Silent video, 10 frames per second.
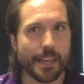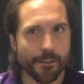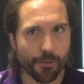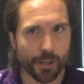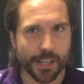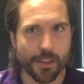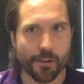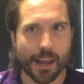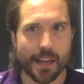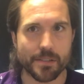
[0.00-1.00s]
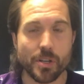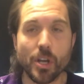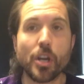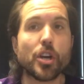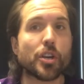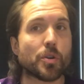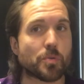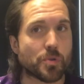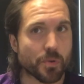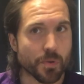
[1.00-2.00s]
If, on the other hand,
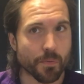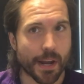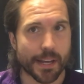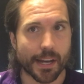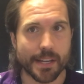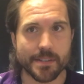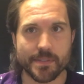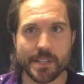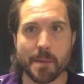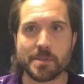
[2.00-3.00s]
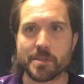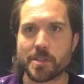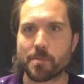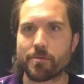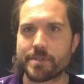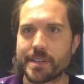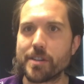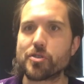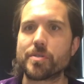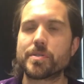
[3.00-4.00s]
you do the right kinds of steps and
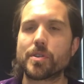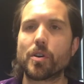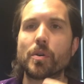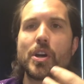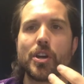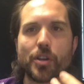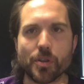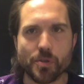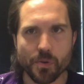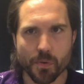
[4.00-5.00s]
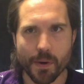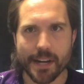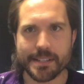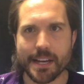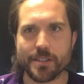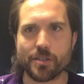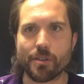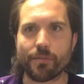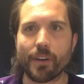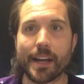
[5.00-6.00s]
procedures, so you do the right tests
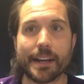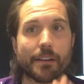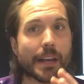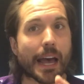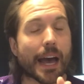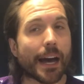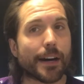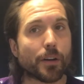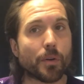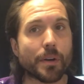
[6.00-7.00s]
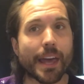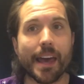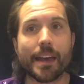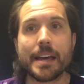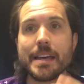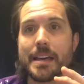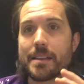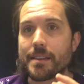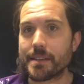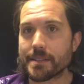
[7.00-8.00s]
and you find out, okay,
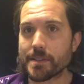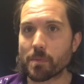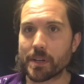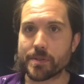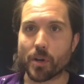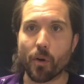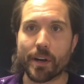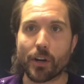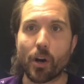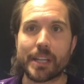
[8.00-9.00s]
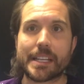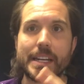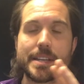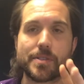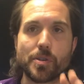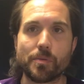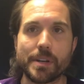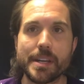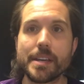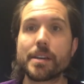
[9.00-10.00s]
this is what is going on that is
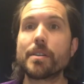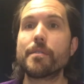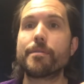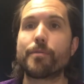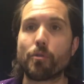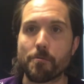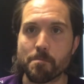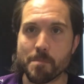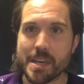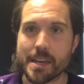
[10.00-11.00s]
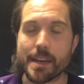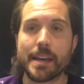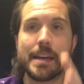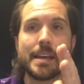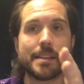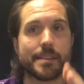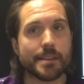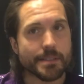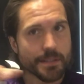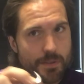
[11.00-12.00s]
unique for me.
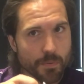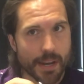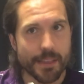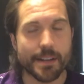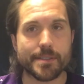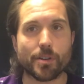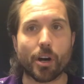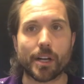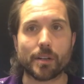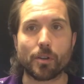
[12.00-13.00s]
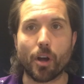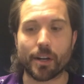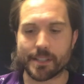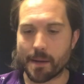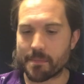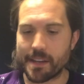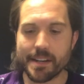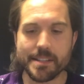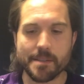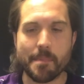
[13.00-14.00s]
This is the way that it's gotten locked up.
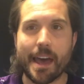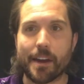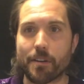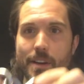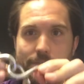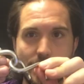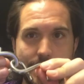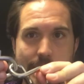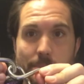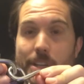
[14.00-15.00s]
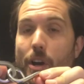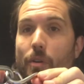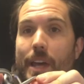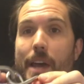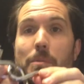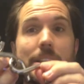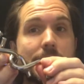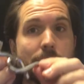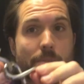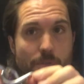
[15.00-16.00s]
Then it's a matter of just simply, okay, well,
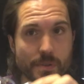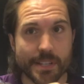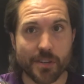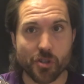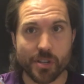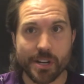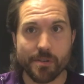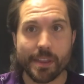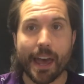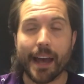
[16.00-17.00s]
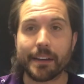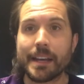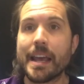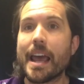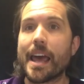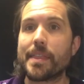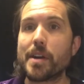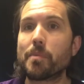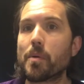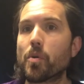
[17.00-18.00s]
let's reverse engineer that. And
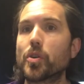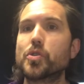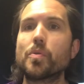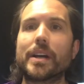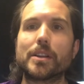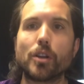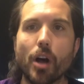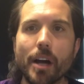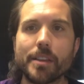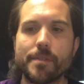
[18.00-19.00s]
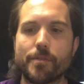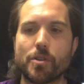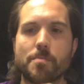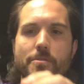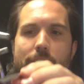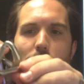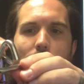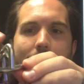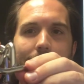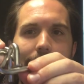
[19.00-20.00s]
then we work to unlock the vertebra in your
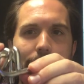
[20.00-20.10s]
neck.